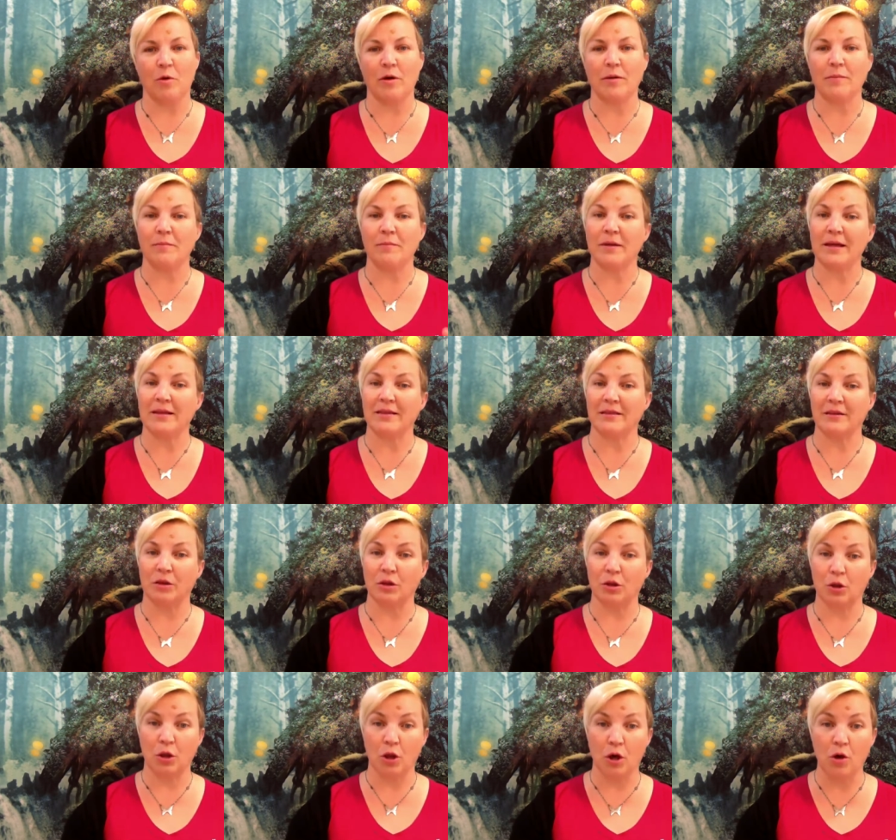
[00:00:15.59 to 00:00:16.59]
one being the
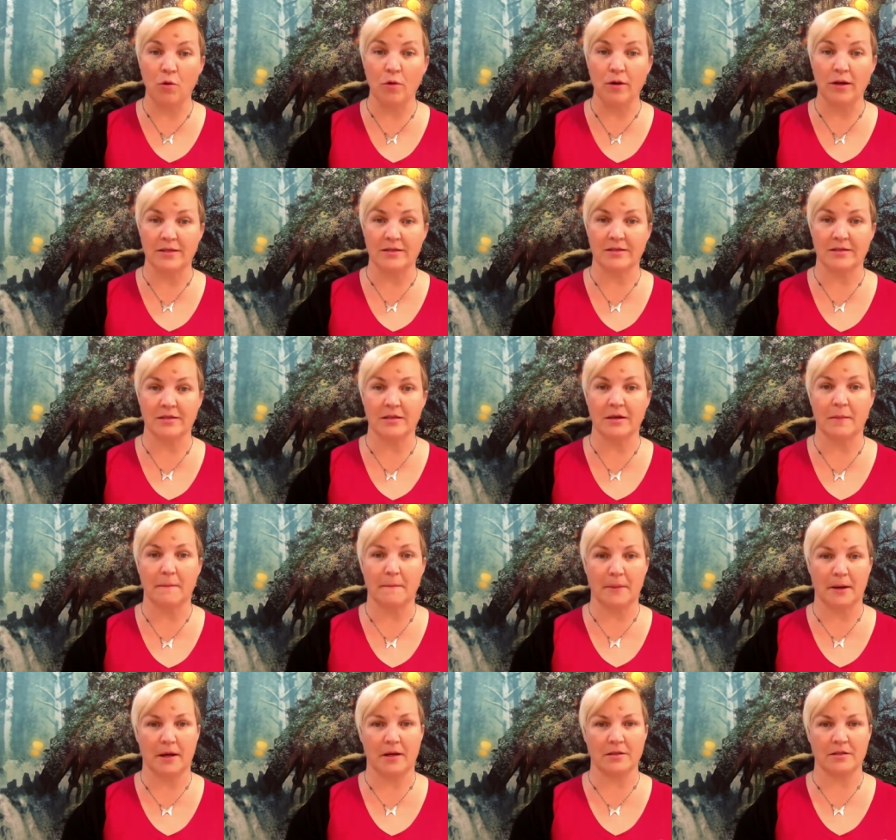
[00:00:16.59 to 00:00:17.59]
lowest
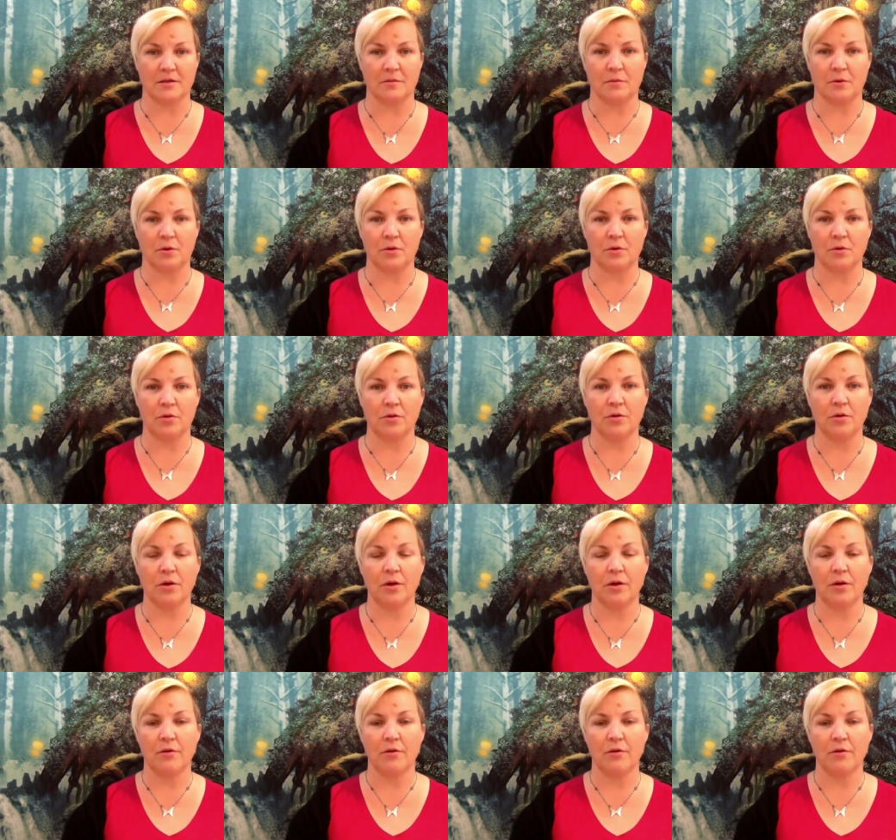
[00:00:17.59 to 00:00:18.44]
possible